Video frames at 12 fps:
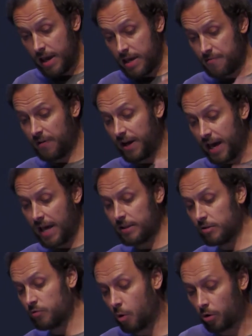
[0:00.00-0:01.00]
if I
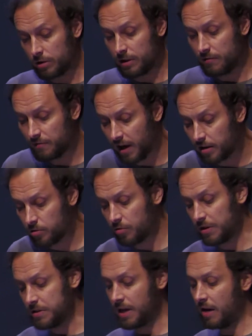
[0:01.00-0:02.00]
hadn't worked in
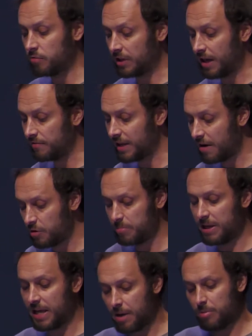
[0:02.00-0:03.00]
factories, I would have never
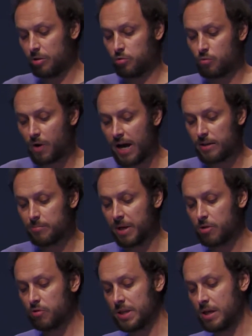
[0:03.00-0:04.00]
been able to write my
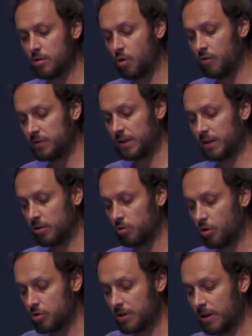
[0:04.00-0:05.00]
critique of the
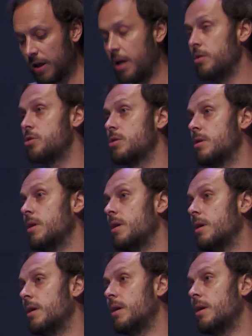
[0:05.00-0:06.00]
technological age,
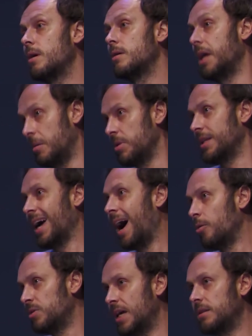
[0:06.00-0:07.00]
namely the
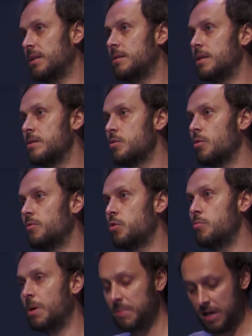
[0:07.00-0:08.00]
outdatedness of
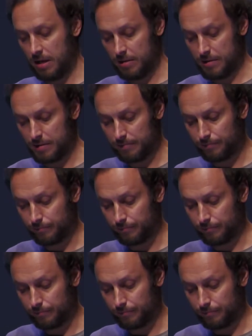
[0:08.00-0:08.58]
human beings.